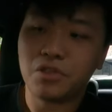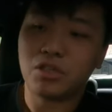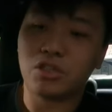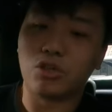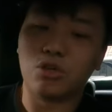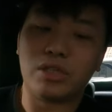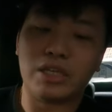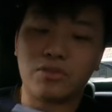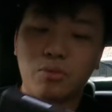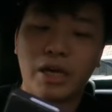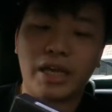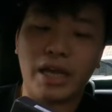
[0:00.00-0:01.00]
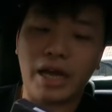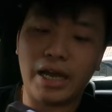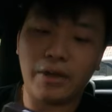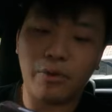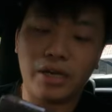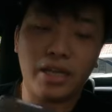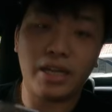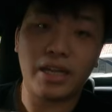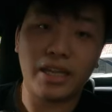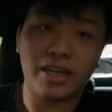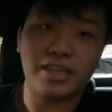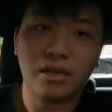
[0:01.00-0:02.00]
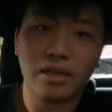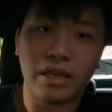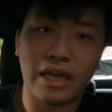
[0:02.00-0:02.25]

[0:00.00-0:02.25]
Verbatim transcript: so that's why I went ahead and get this.